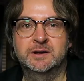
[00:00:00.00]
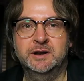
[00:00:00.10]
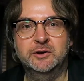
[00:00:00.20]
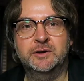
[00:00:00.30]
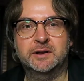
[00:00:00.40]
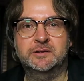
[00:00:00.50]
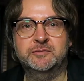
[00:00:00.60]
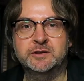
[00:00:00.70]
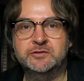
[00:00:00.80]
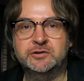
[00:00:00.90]
Leonardo da
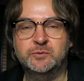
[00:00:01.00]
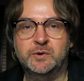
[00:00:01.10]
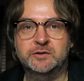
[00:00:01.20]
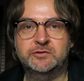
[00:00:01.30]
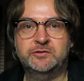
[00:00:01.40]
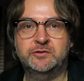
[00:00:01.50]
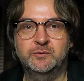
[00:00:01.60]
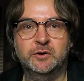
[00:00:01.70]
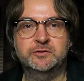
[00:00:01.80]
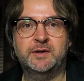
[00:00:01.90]
Vinci once
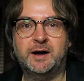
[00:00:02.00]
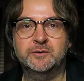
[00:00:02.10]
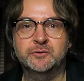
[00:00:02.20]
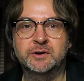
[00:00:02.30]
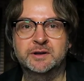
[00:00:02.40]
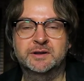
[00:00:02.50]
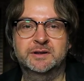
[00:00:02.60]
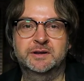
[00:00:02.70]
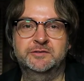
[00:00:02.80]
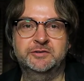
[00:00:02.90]
wrote down
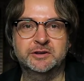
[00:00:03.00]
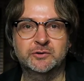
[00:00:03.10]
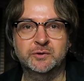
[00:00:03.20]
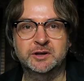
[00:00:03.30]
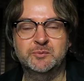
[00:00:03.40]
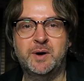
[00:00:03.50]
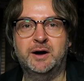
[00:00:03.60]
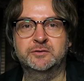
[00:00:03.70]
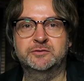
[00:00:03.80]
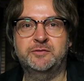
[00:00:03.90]
a theory
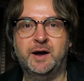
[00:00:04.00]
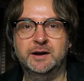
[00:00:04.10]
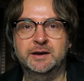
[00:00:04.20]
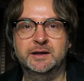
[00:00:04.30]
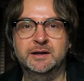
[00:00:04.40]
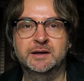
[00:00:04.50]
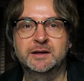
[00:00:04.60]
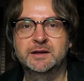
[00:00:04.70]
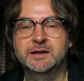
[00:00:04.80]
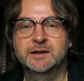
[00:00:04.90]
about finding
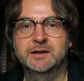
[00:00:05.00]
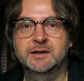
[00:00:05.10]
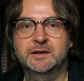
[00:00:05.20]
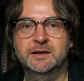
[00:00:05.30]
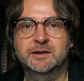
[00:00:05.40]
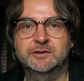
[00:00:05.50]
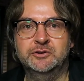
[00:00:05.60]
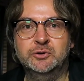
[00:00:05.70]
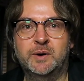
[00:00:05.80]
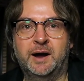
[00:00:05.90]

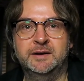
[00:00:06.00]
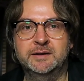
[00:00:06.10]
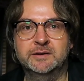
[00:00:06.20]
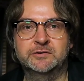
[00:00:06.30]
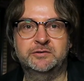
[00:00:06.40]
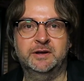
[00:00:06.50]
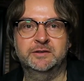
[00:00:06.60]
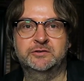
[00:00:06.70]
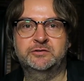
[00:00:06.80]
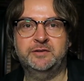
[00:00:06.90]
new ideas
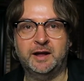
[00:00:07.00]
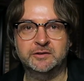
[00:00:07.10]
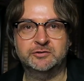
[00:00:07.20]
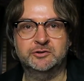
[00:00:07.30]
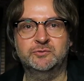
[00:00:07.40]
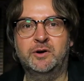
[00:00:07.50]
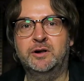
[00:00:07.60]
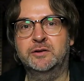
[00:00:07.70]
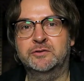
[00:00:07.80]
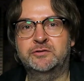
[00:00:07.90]
in stains on
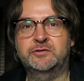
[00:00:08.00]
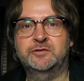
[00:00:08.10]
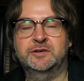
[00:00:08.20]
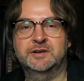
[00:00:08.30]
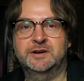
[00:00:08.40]
walls,